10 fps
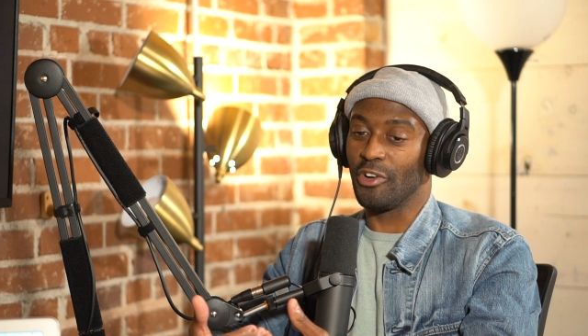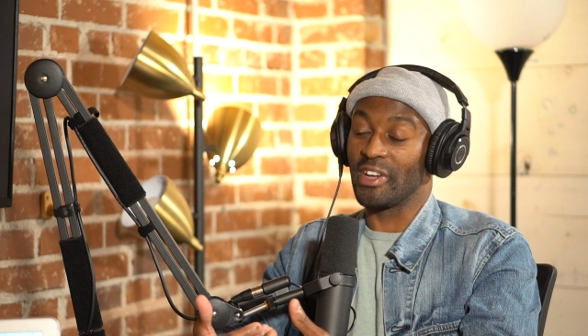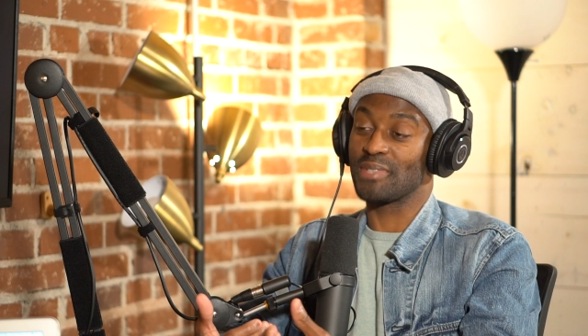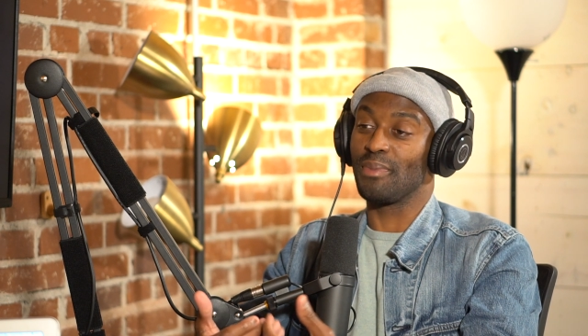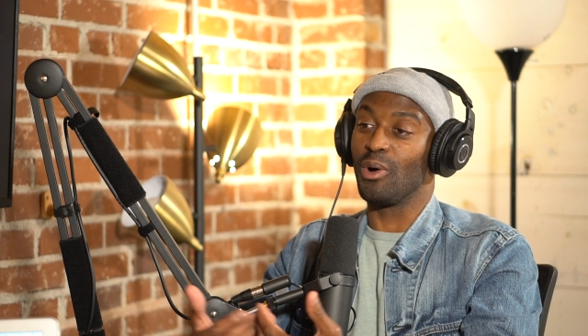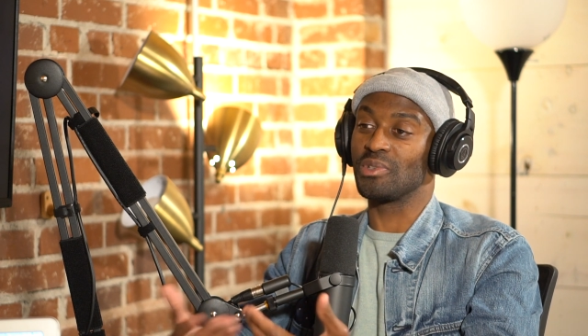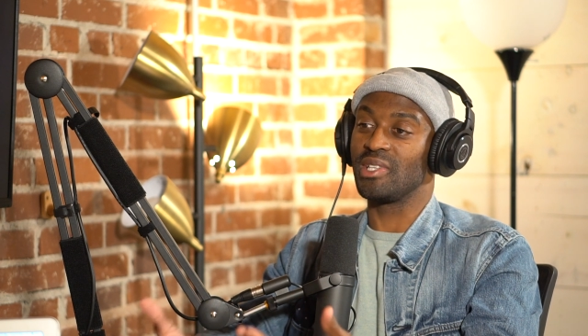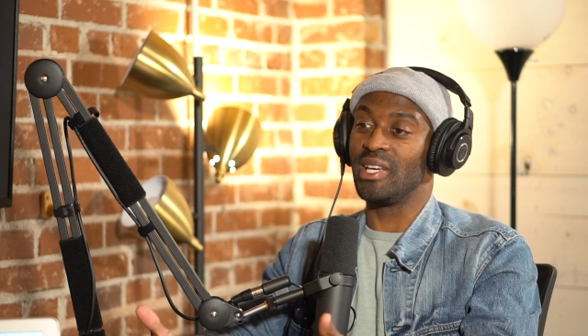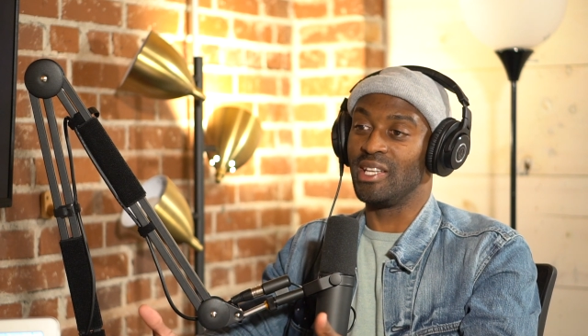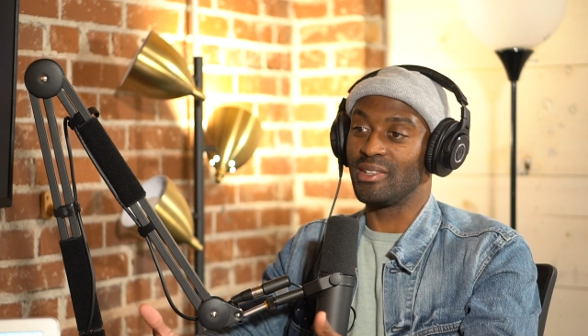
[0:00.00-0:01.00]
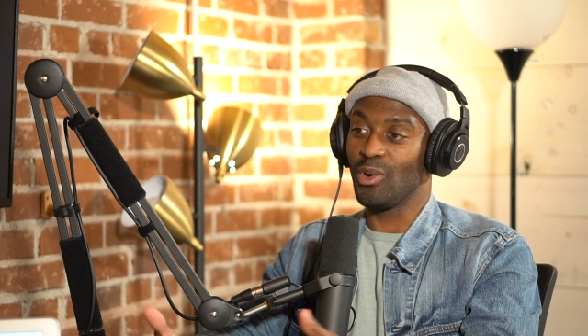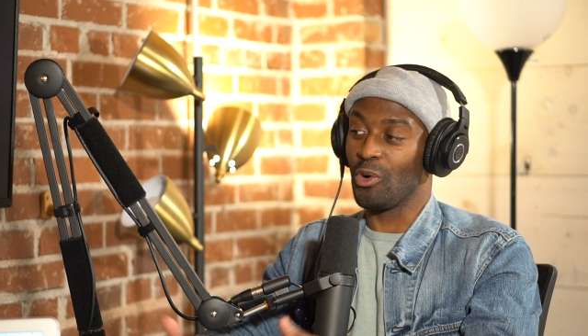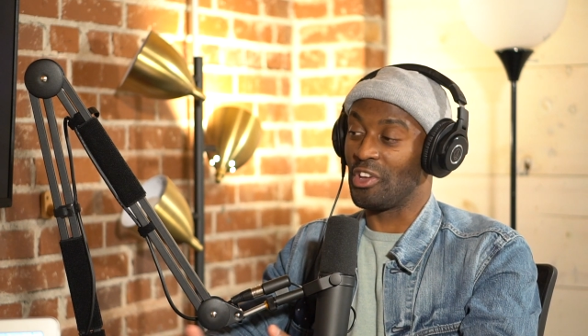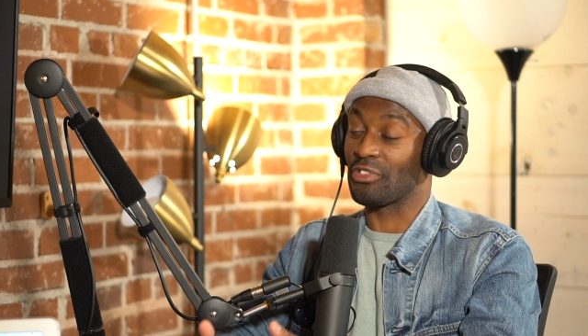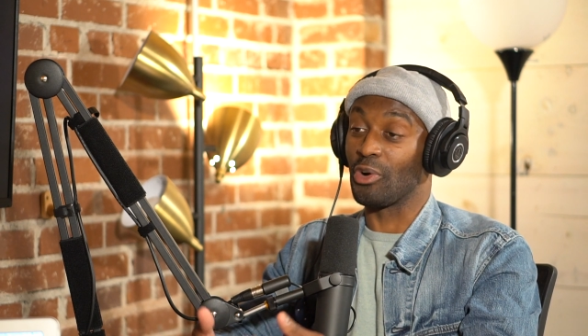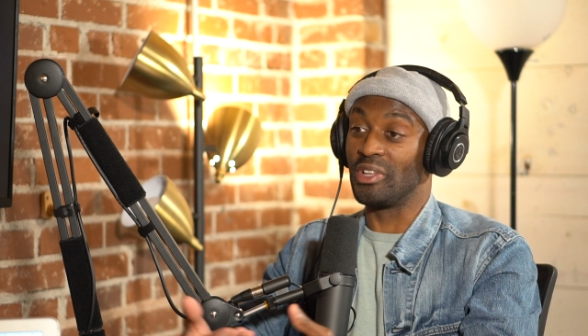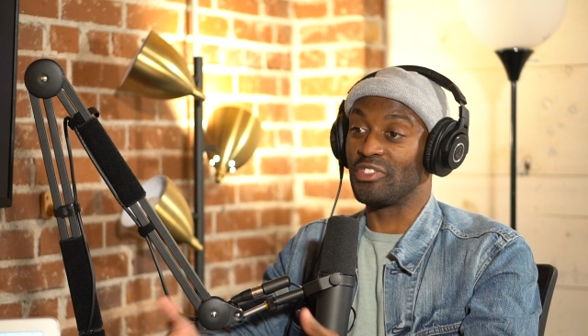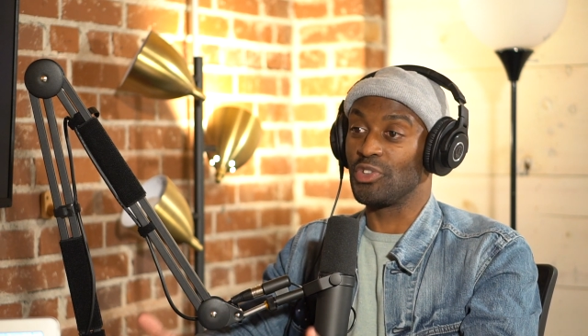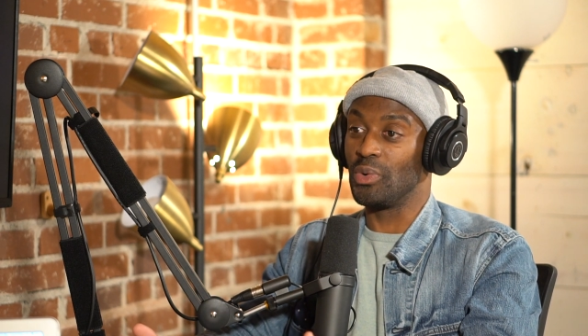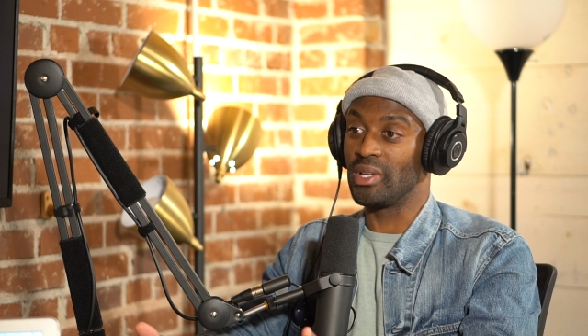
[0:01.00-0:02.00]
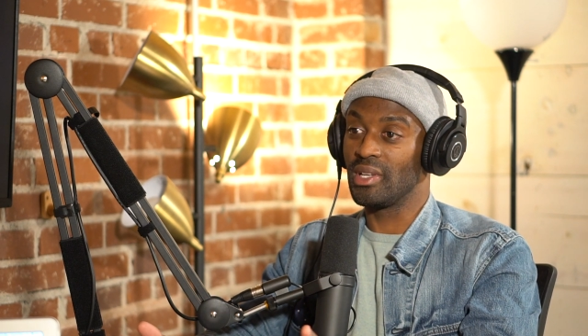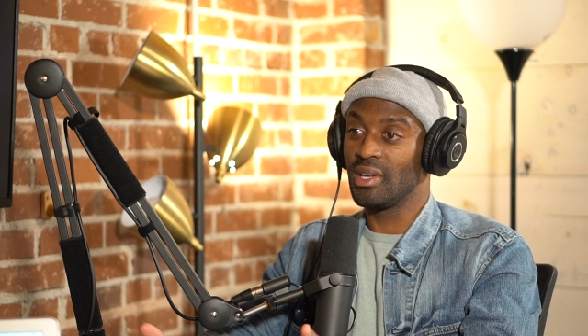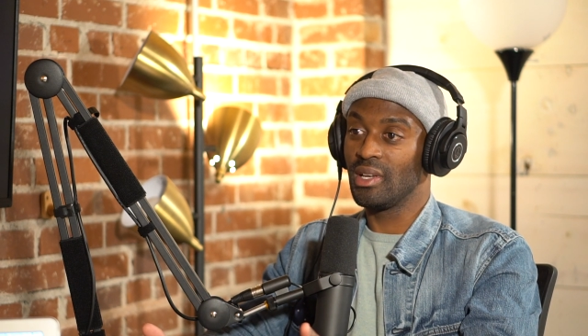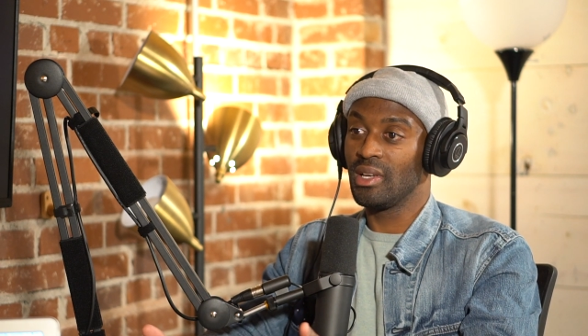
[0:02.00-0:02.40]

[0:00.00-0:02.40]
you're exposed in it or you're thrown into it.